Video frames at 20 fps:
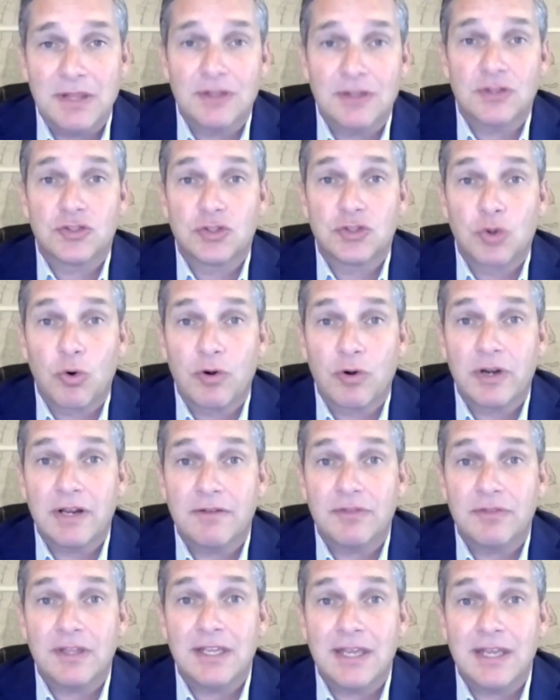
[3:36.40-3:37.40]
the story of
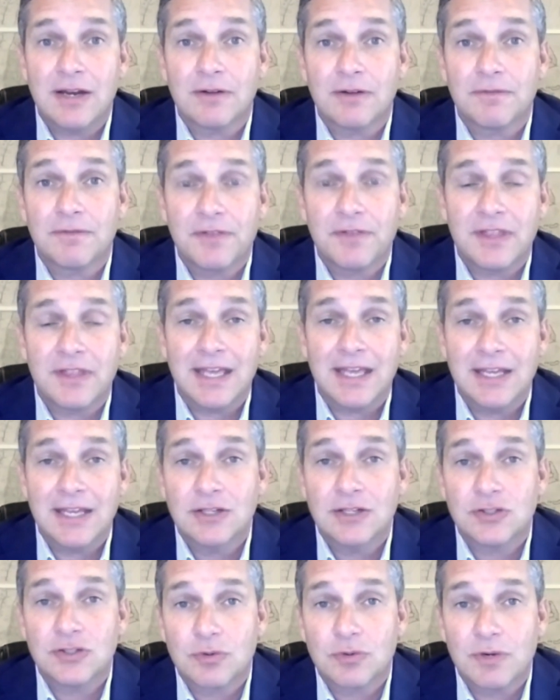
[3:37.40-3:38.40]
the year for the
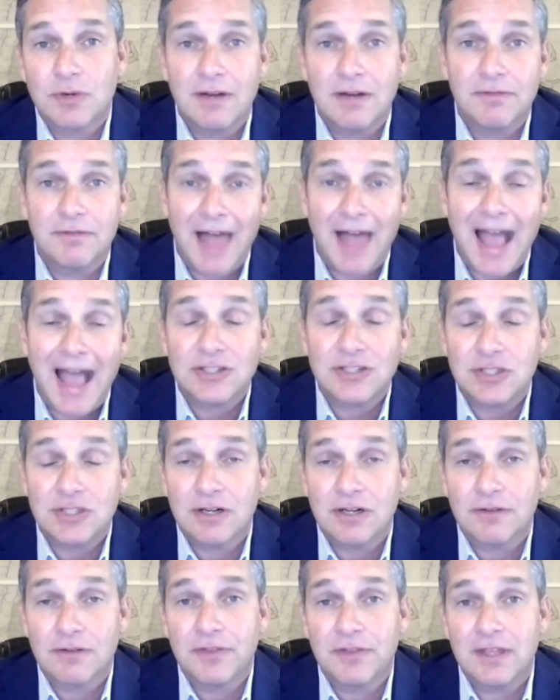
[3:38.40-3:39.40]
industry, of last
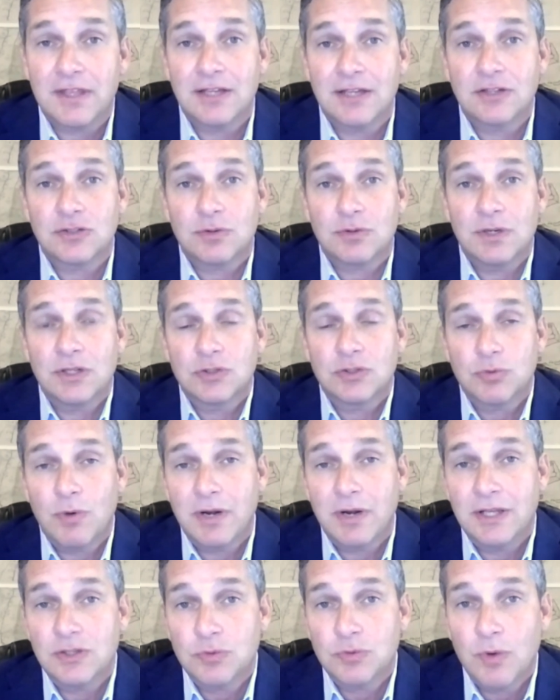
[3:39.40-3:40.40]
year for the industry in
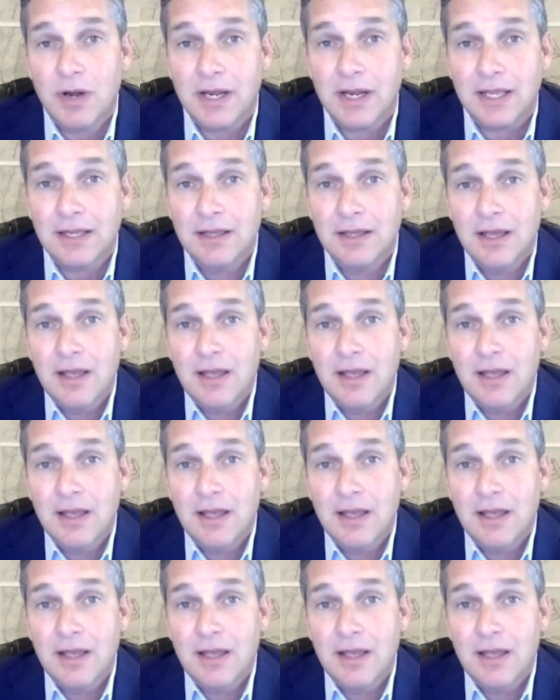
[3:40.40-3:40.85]
2020,